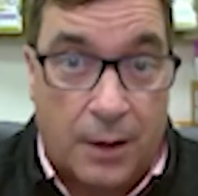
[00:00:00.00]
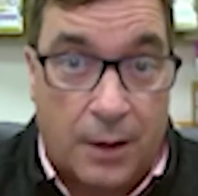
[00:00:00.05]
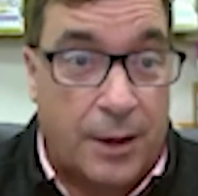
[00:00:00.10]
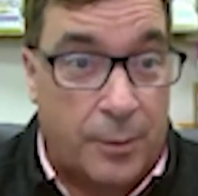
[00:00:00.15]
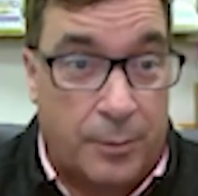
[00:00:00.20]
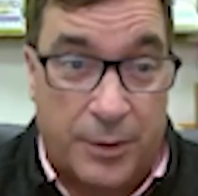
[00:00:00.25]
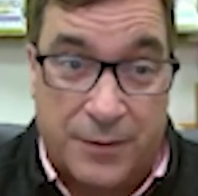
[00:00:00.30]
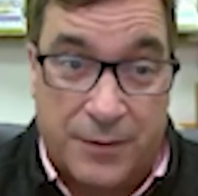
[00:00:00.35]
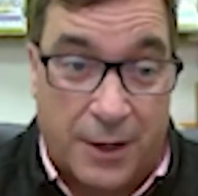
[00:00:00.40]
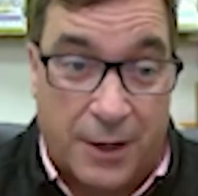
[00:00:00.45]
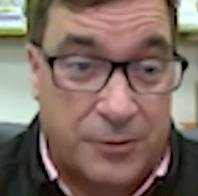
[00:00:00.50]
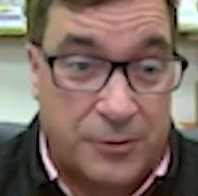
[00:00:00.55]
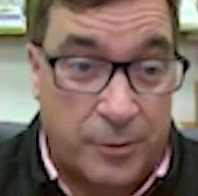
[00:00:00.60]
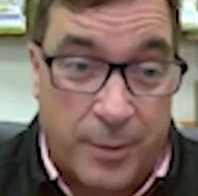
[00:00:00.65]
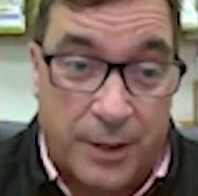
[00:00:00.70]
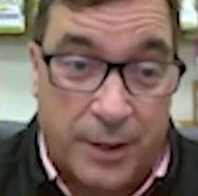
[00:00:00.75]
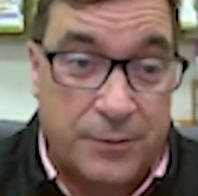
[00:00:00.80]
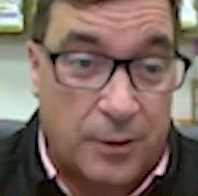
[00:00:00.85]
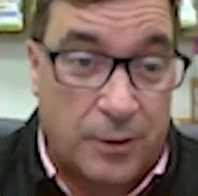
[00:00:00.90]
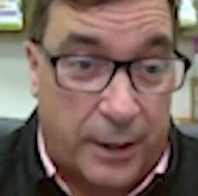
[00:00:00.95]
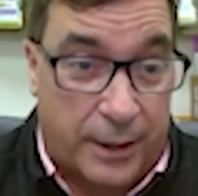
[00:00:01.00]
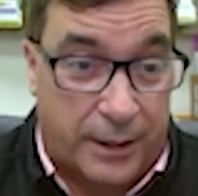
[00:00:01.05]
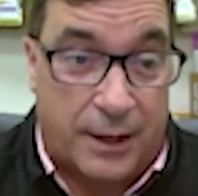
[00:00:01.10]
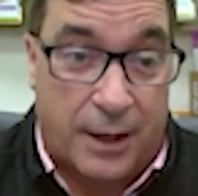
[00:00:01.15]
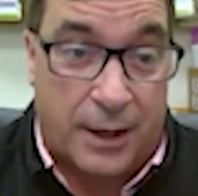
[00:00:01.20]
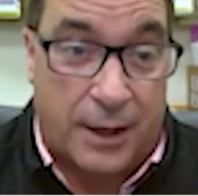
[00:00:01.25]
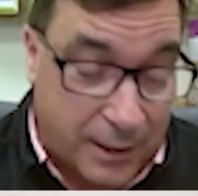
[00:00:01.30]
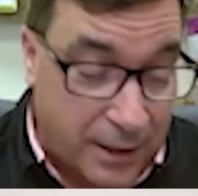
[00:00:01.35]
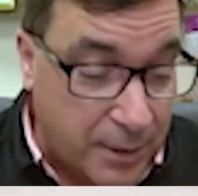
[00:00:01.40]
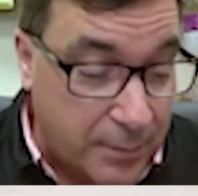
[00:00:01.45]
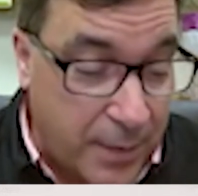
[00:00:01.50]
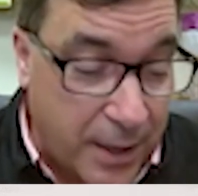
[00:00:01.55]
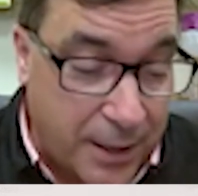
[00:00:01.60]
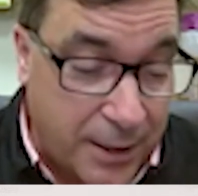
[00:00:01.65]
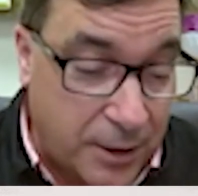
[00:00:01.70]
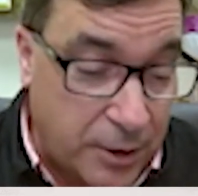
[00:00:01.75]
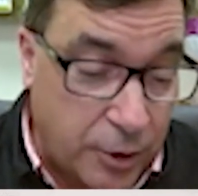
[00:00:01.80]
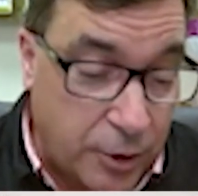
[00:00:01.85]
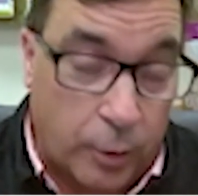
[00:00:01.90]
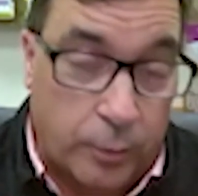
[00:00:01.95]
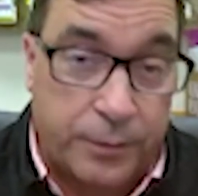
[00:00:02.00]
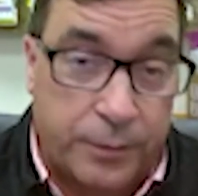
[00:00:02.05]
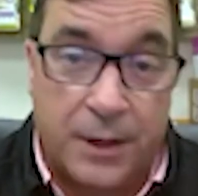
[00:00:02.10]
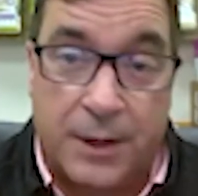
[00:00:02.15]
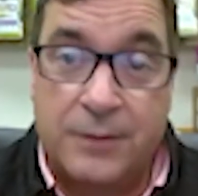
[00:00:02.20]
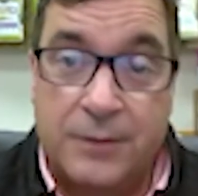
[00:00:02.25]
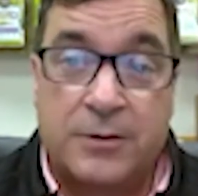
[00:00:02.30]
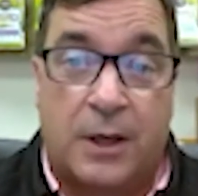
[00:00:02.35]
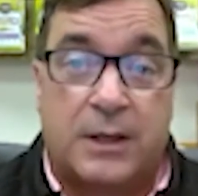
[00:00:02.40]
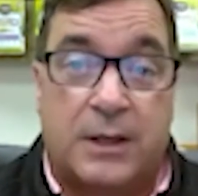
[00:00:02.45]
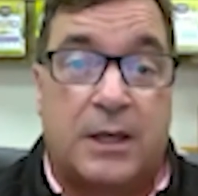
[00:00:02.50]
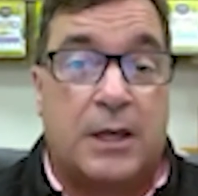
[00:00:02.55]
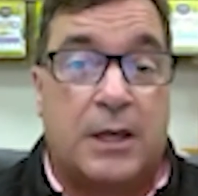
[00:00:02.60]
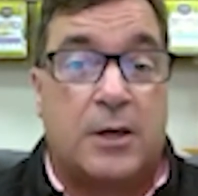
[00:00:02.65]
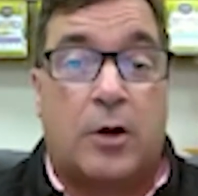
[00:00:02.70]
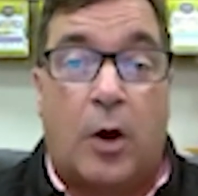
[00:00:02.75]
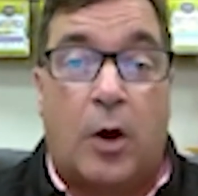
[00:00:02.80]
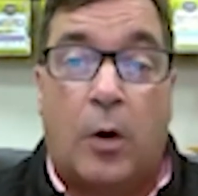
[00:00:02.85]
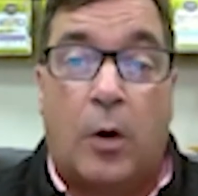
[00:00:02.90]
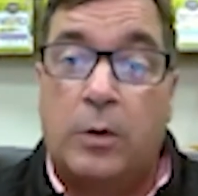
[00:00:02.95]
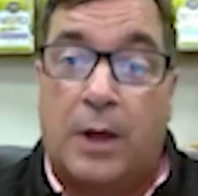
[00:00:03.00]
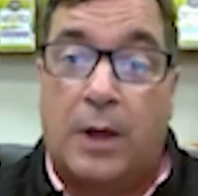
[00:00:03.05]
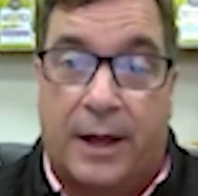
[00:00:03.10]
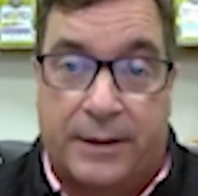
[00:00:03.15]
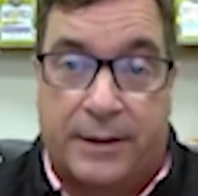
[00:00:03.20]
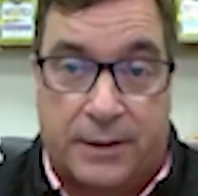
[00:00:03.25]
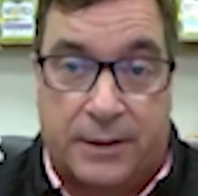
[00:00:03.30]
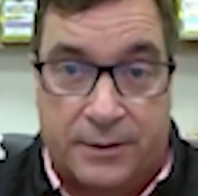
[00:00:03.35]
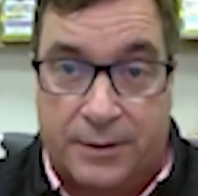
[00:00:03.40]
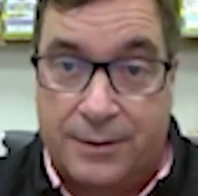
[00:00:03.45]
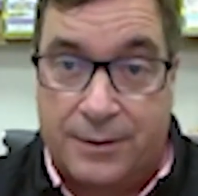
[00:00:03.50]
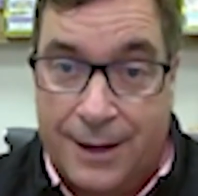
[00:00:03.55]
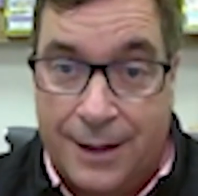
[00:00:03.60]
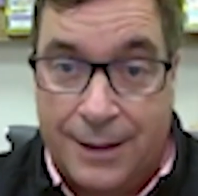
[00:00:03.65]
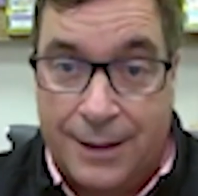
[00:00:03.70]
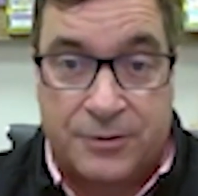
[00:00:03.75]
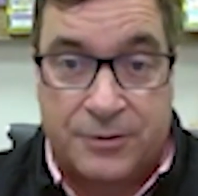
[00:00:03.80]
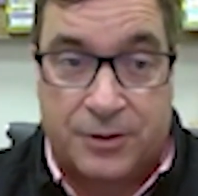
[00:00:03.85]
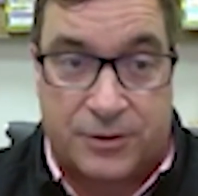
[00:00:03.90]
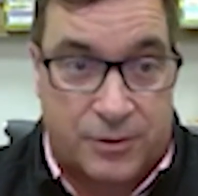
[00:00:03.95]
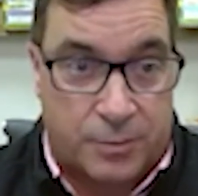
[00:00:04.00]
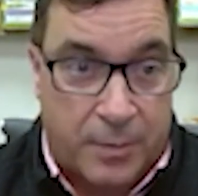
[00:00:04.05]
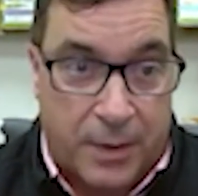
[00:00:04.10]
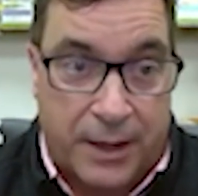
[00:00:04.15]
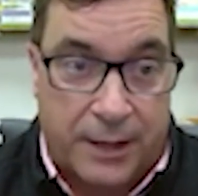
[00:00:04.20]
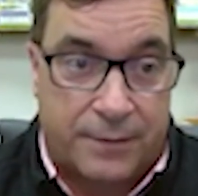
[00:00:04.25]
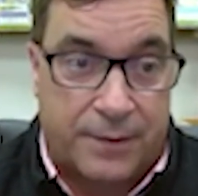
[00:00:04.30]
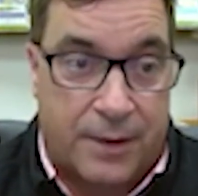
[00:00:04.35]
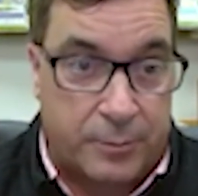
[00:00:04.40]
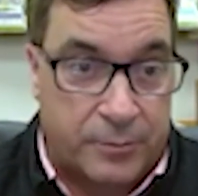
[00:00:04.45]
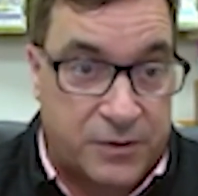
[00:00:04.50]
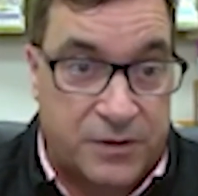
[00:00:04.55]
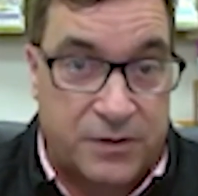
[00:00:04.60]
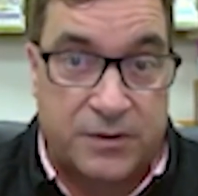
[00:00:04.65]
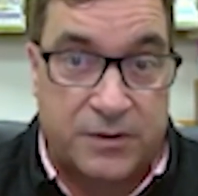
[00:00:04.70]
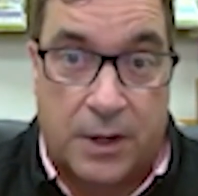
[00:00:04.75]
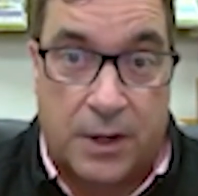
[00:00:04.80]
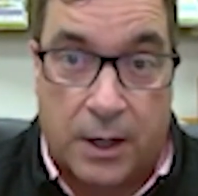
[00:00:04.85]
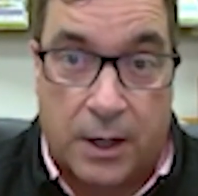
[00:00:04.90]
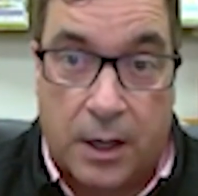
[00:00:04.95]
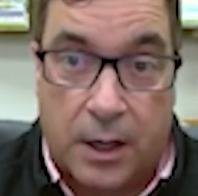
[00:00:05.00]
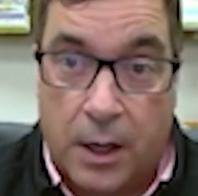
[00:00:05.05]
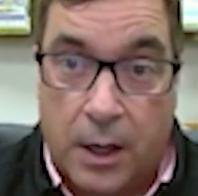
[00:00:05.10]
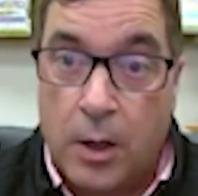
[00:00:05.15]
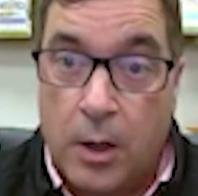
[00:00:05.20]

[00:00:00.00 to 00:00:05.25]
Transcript: detrimental, and it can make, things like E. coli can not just make them sick,